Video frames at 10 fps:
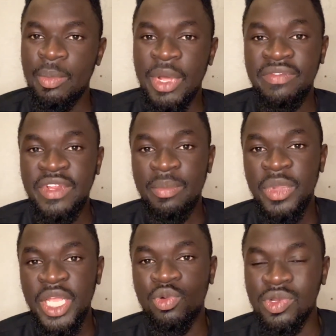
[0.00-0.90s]
But if they are
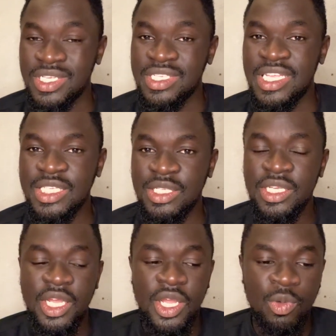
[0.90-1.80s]
being
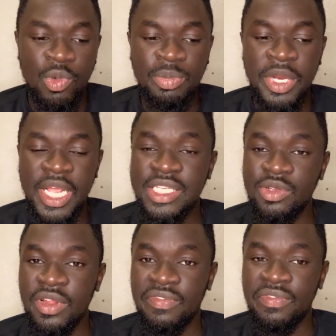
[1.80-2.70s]
consistent with
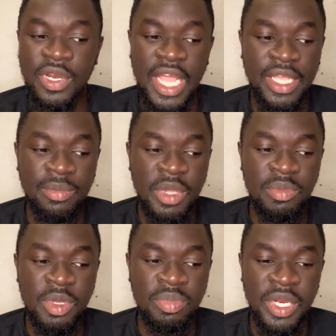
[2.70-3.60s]
players on the field, like
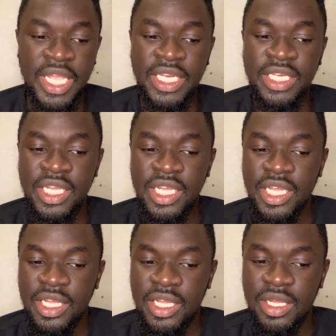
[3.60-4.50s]
maybe playing
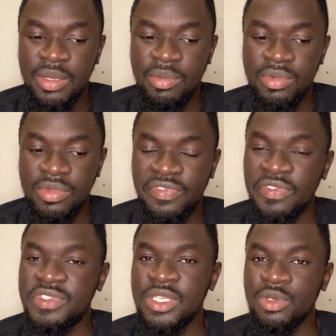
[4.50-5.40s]

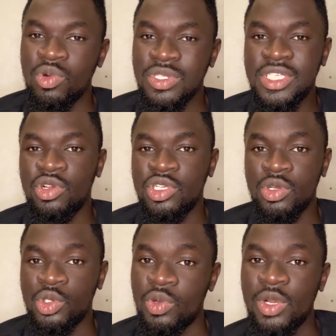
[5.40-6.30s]
15
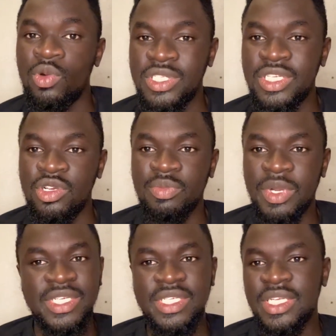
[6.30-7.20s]
continuous or 20 continuous
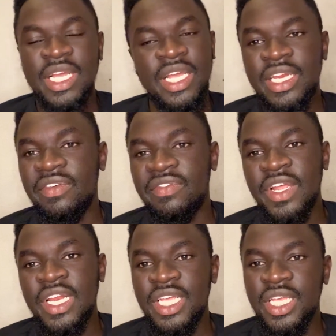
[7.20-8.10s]
matches,
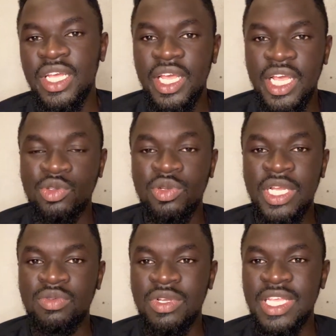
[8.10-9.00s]
definitely it will
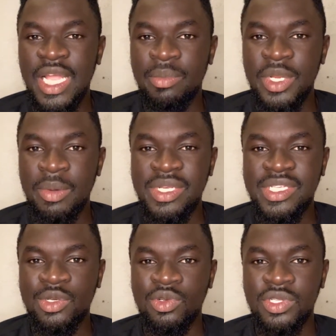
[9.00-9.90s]
get to a time the
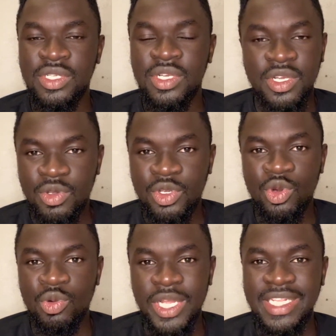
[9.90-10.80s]
muscles,
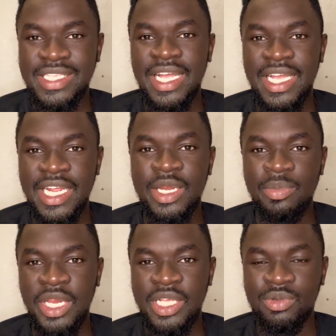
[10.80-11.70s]
will get tired and
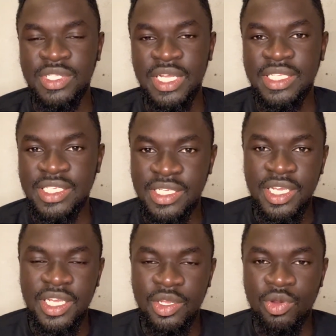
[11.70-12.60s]
the players will start,
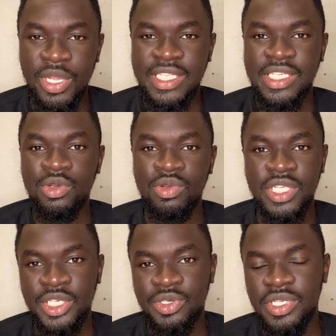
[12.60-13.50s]
getting
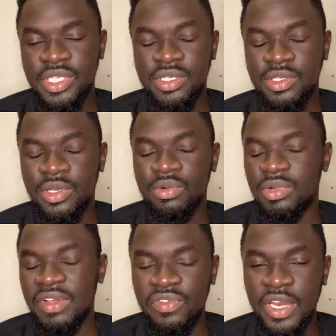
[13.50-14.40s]
those injuries.
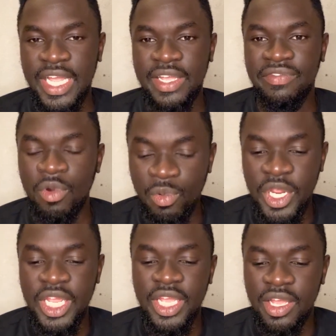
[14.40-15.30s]
So I feel like for
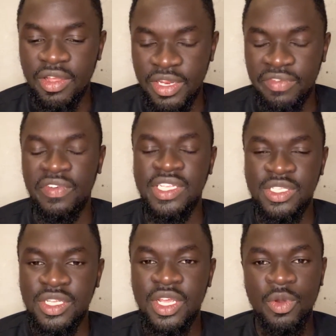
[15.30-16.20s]
we, the
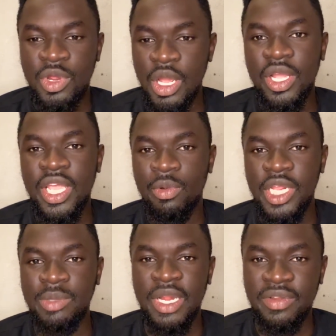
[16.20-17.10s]
fans, we are okay
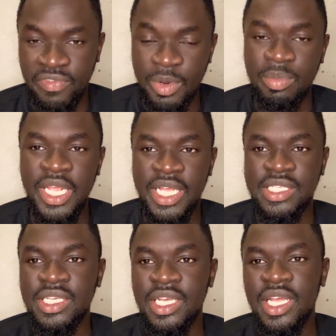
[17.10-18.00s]
with it, but for the
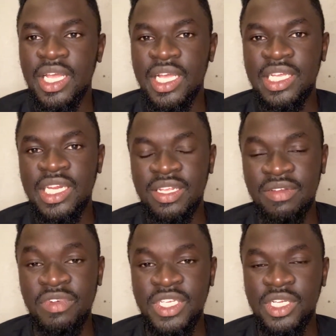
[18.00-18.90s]
players, it's a
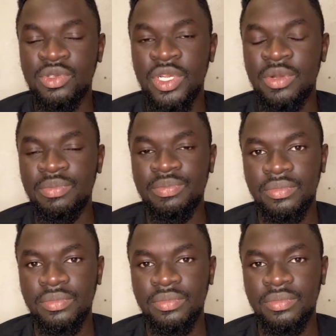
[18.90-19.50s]
disadvantage to them.